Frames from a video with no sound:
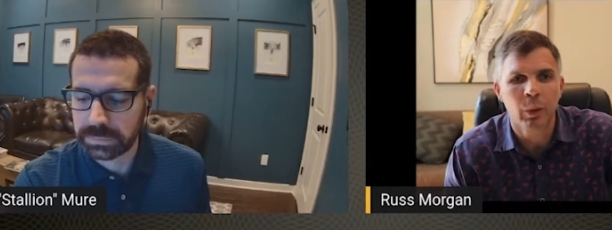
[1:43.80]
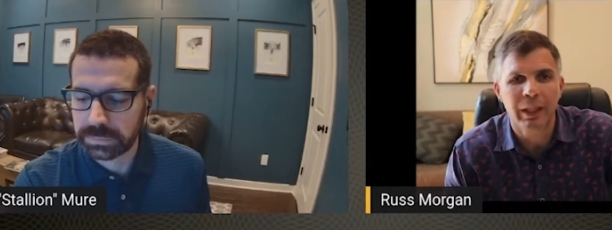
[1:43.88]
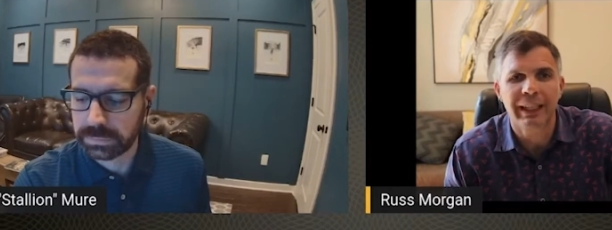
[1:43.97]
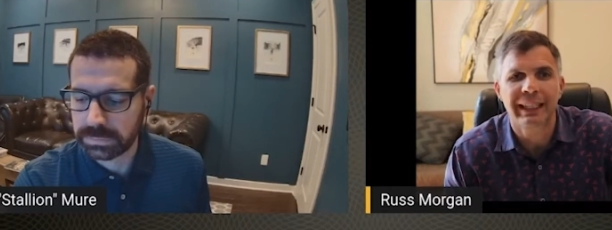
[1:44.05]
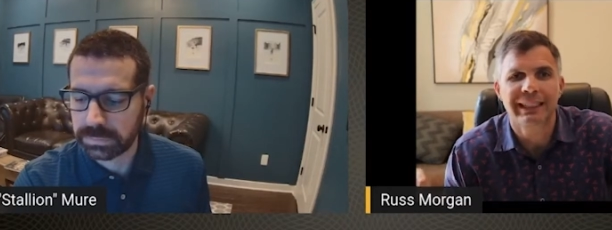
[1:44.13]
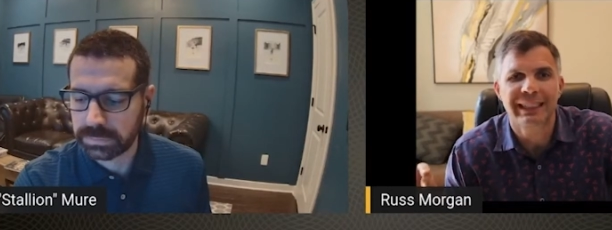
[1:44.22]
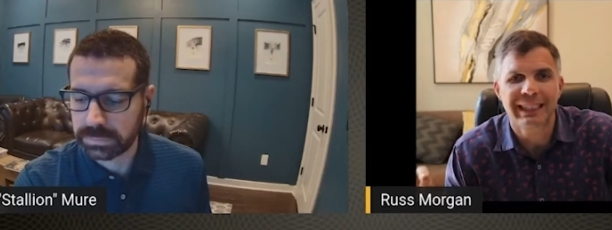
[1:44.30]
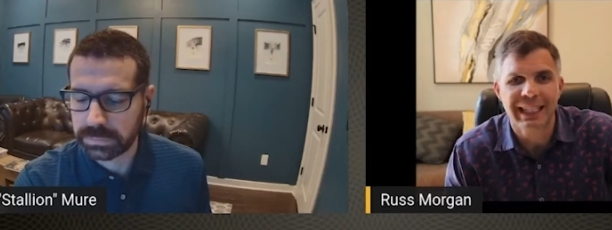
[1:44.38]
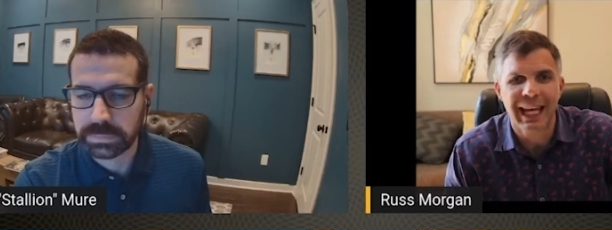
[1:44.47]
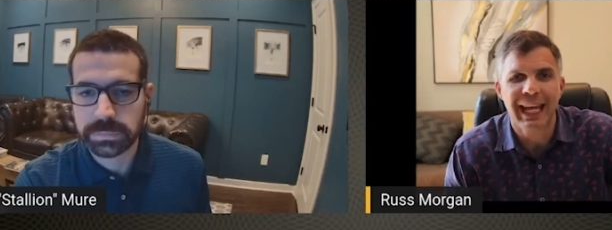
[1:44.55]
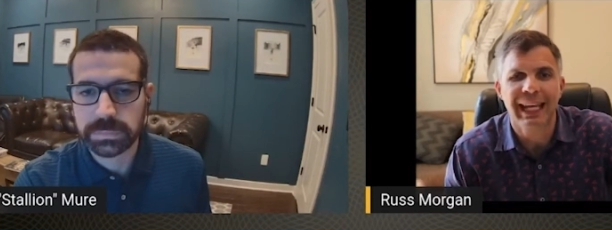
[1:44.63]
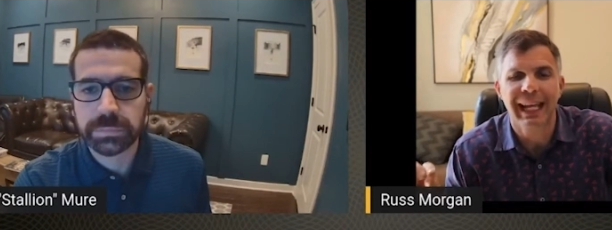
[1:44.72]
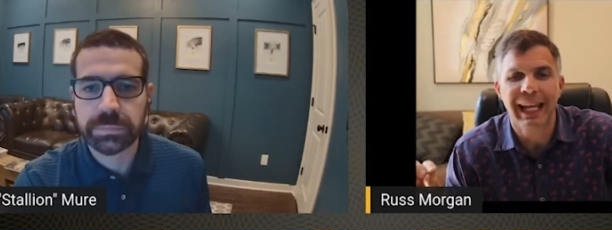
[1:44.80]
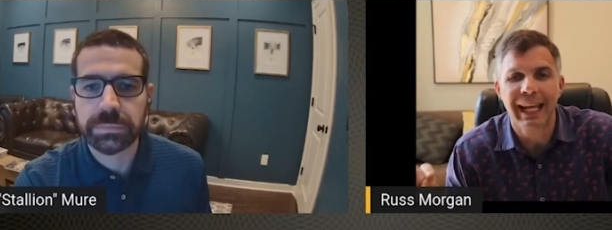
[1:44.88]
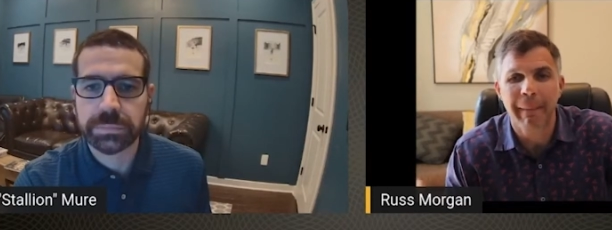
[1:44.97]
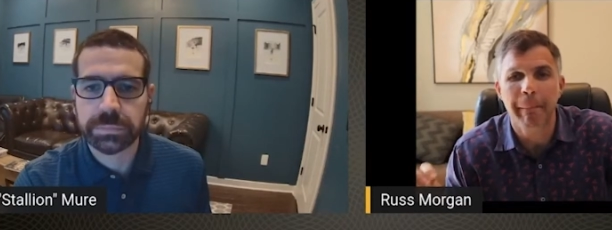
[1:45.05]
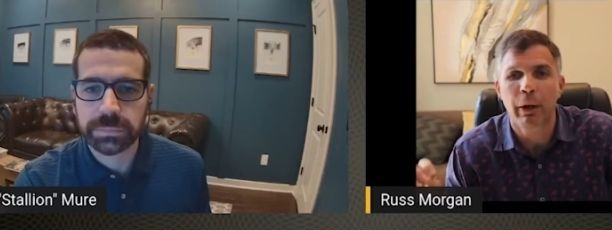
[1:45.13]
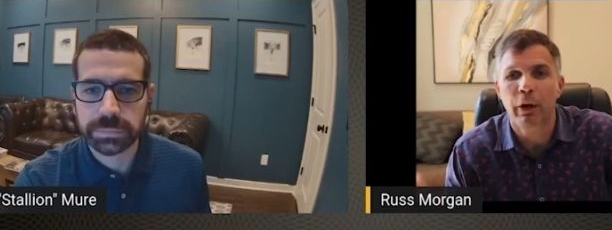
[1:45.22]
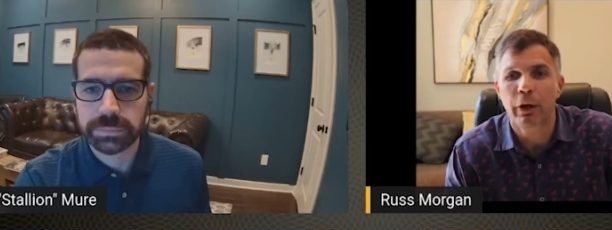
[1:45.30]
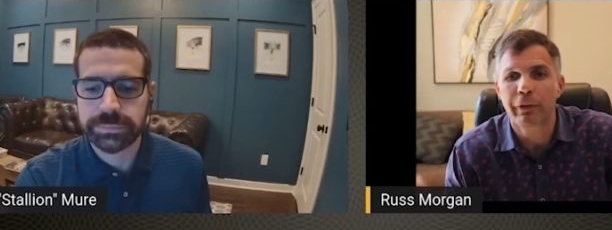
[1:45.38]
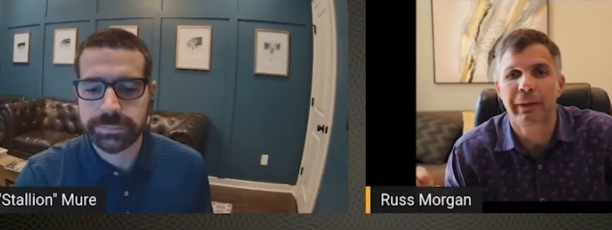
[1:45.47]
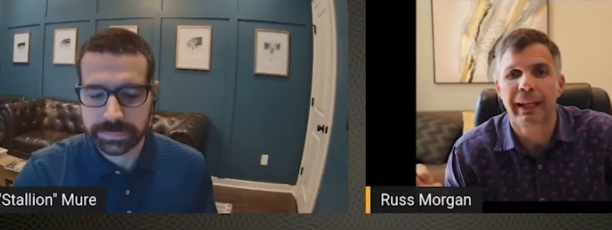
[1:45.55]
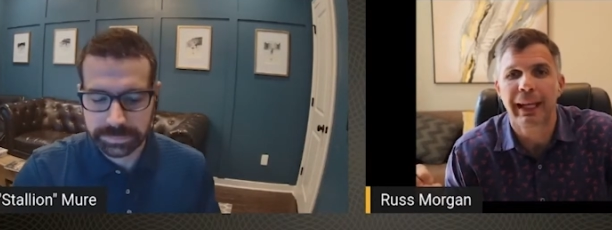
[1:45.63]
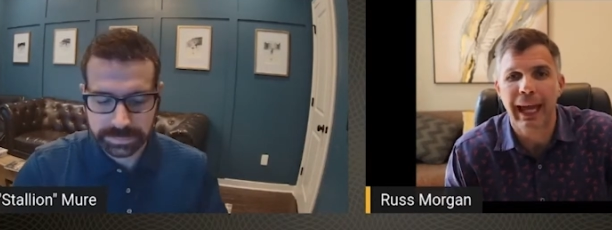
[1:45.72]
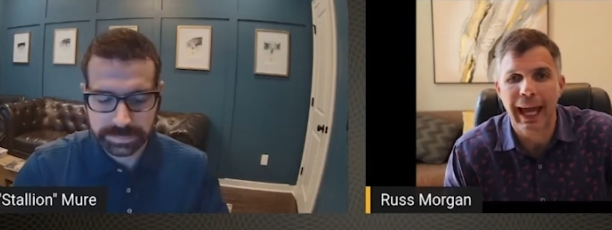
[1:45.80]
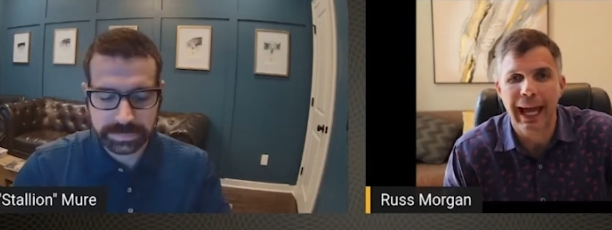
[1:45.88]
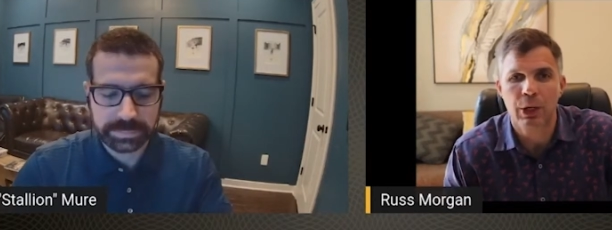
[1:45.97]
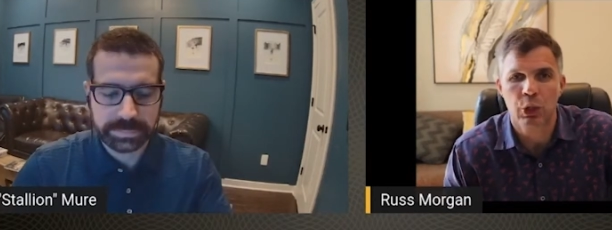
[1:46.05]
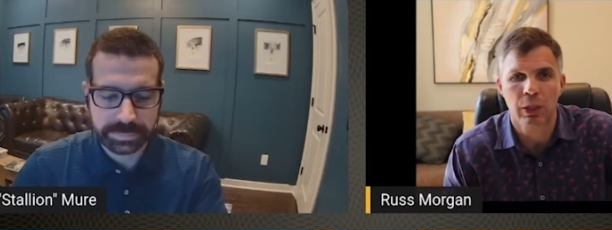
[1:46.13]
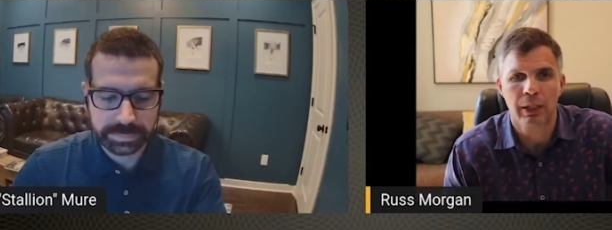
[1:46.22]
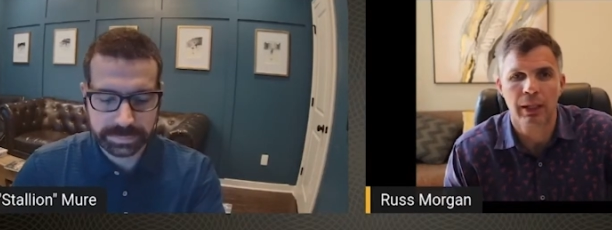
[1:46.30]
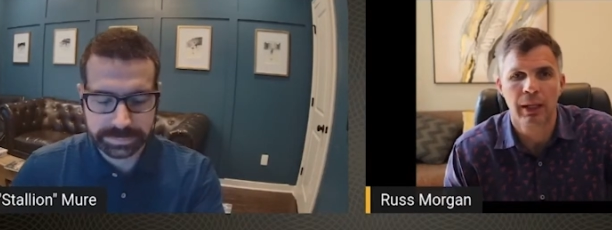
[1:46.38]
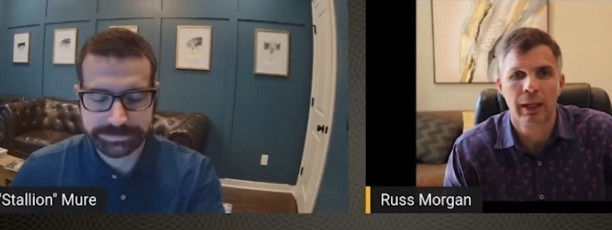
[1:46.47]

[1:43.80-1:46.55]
Speaker 1: willing to take imperfect action.